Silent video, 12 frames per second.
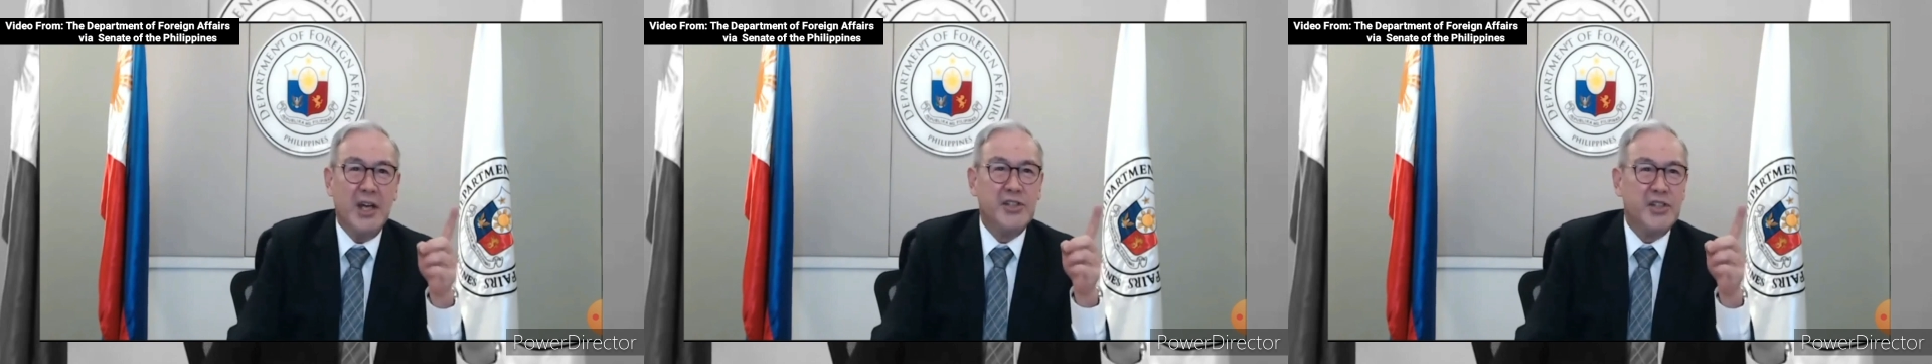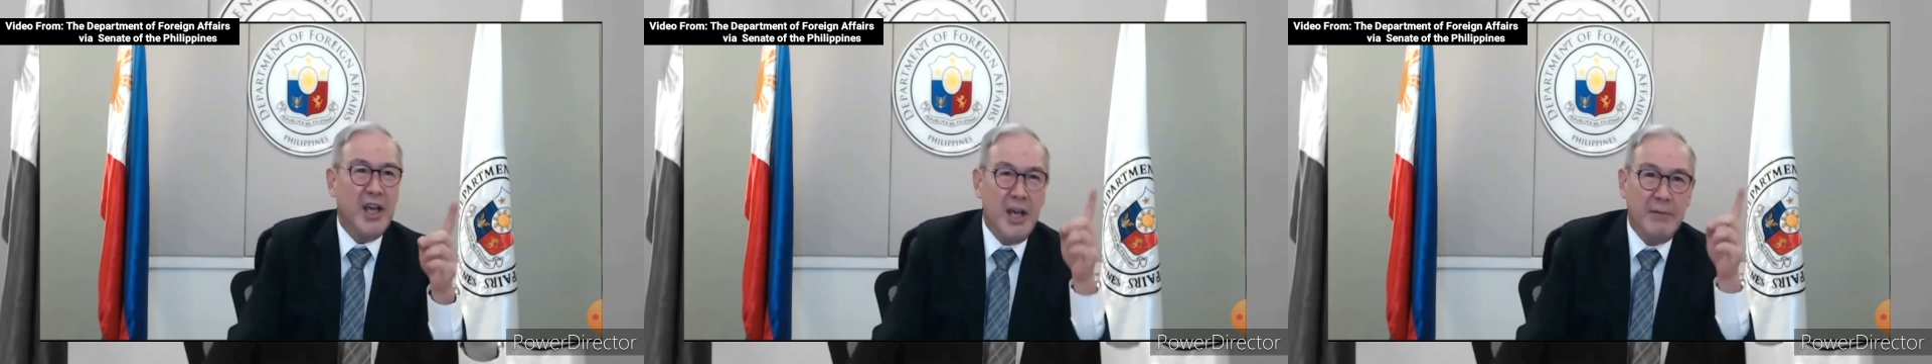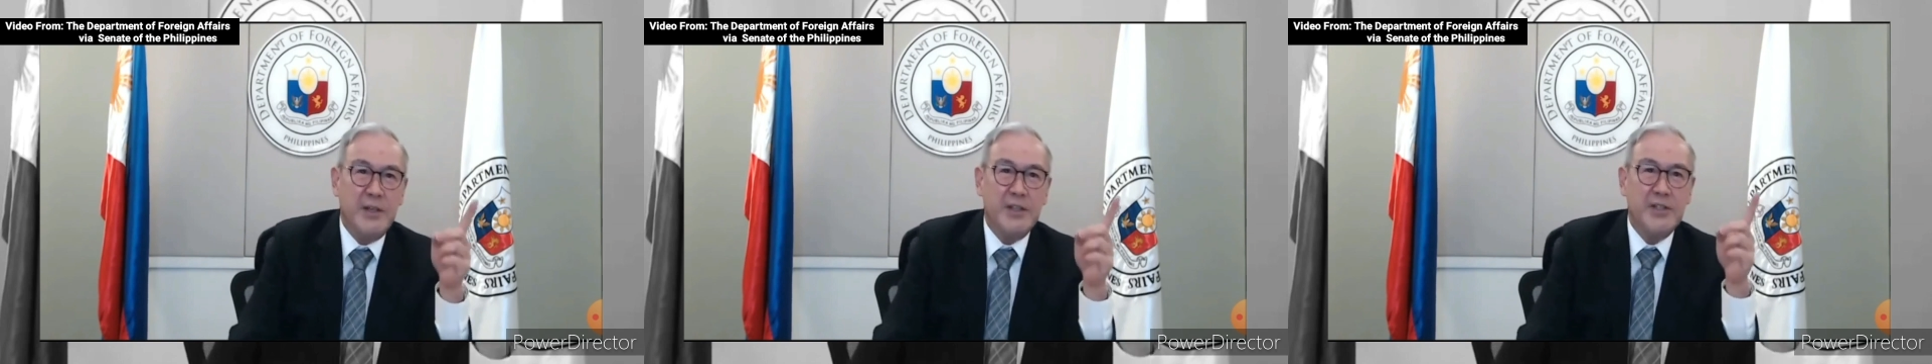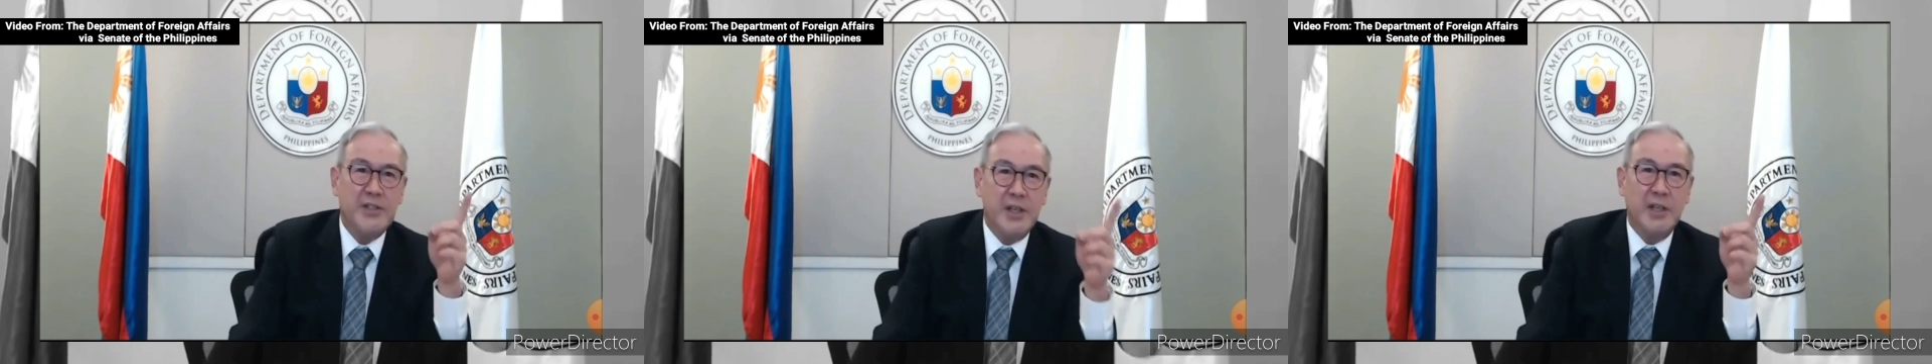I
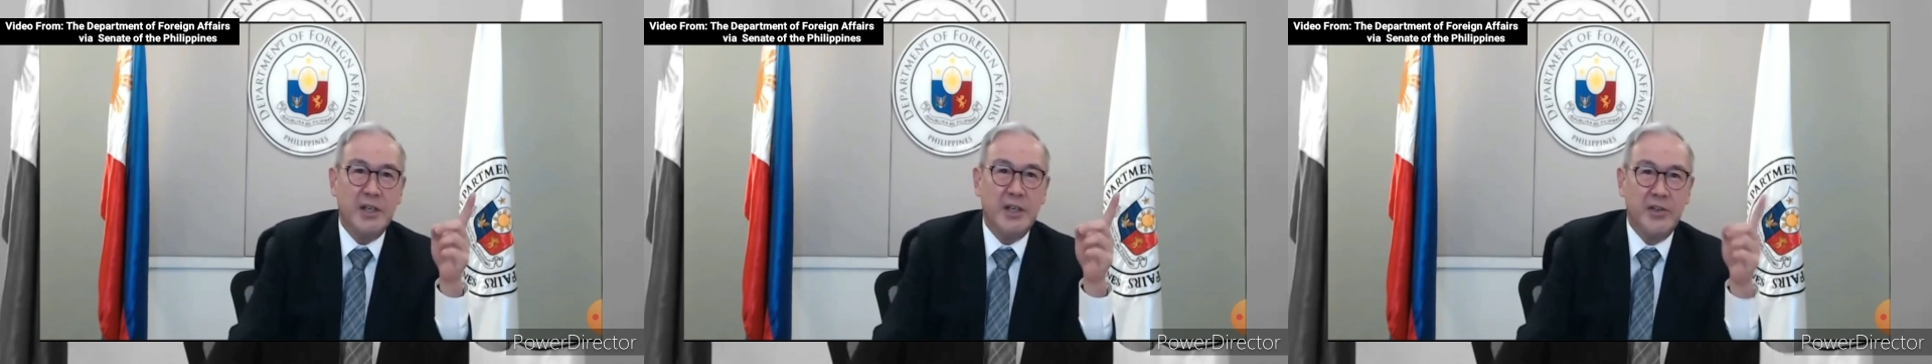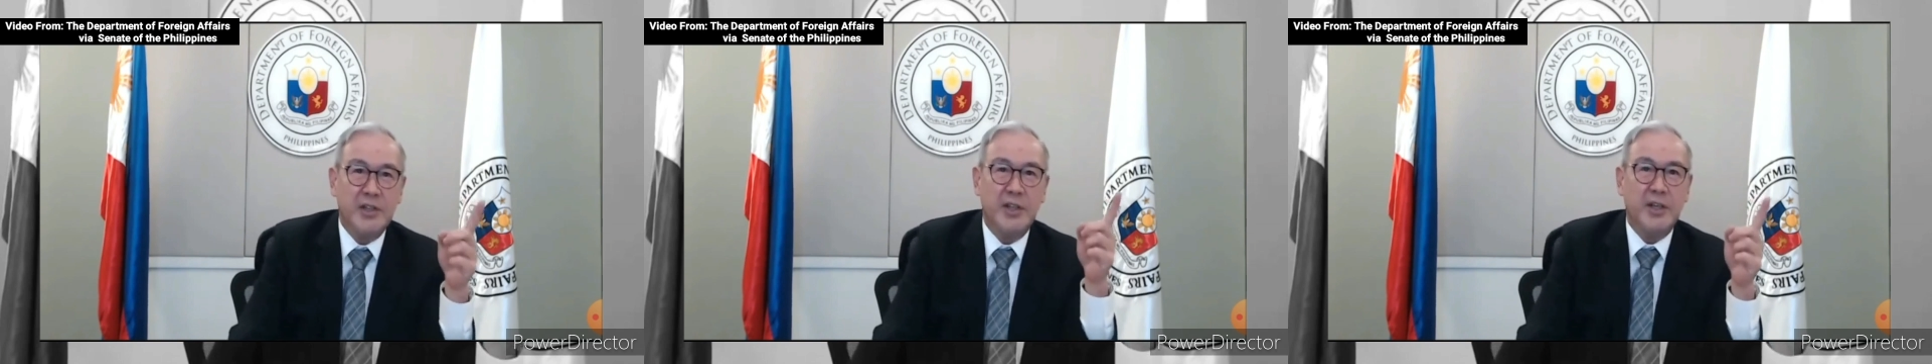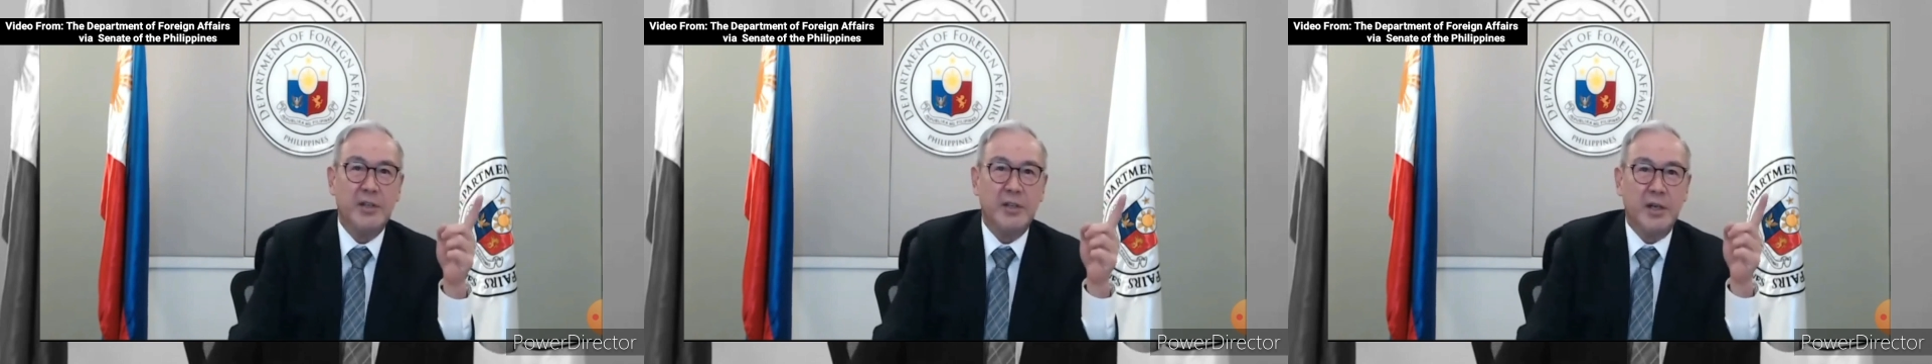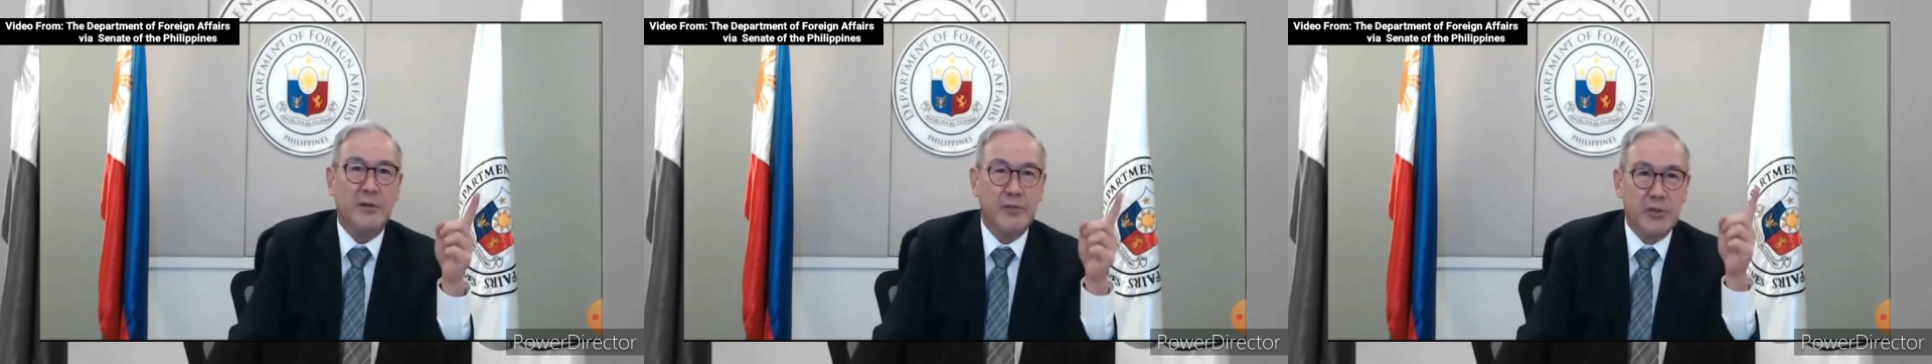challenge every single
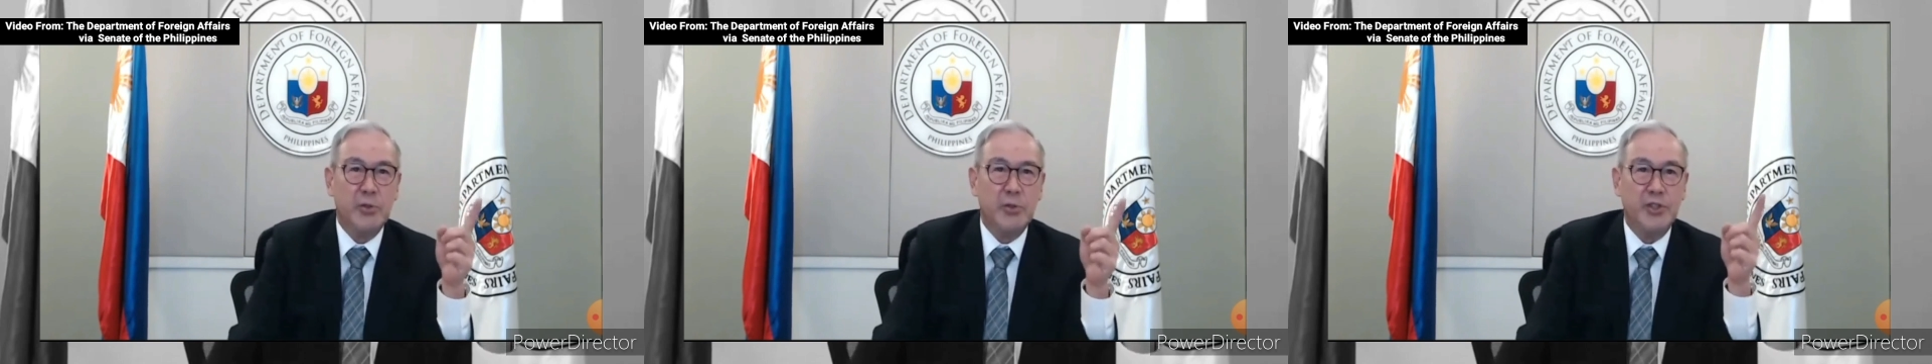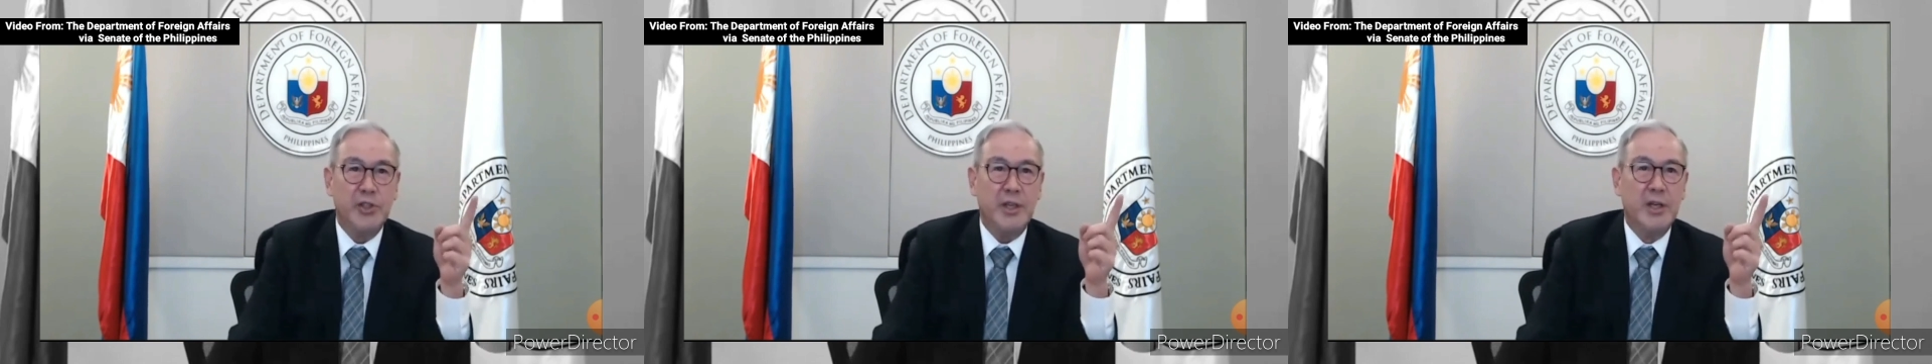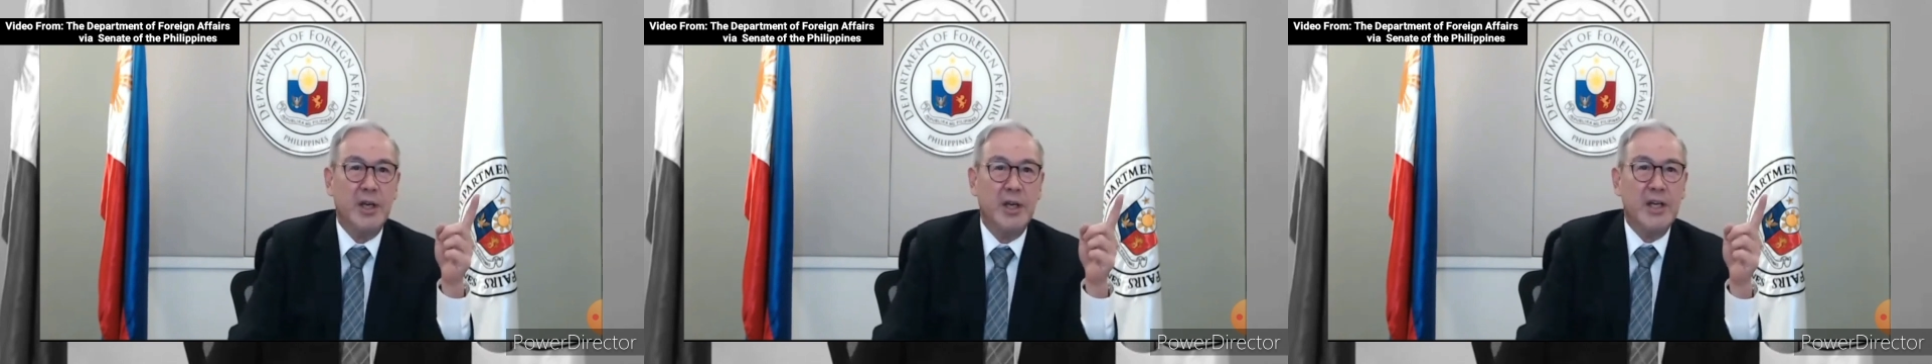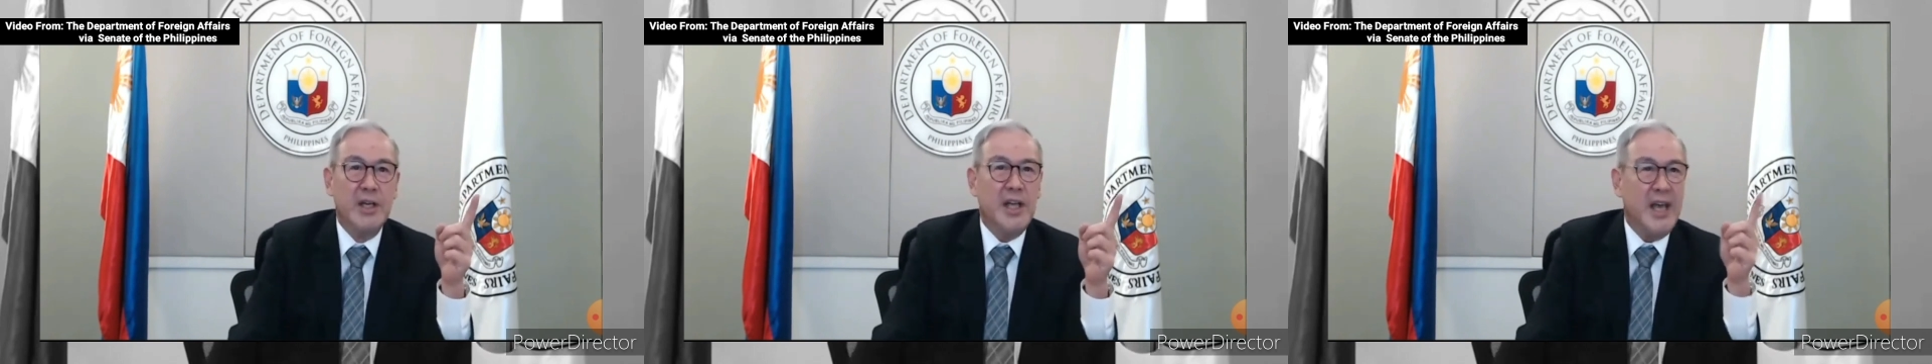critic of Suu
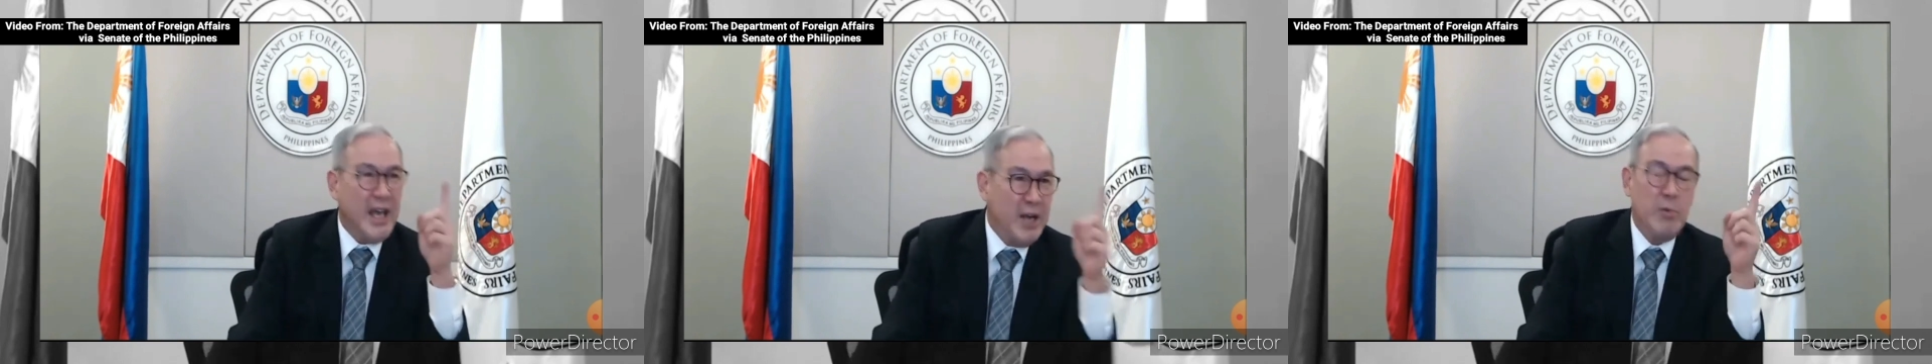Kyi.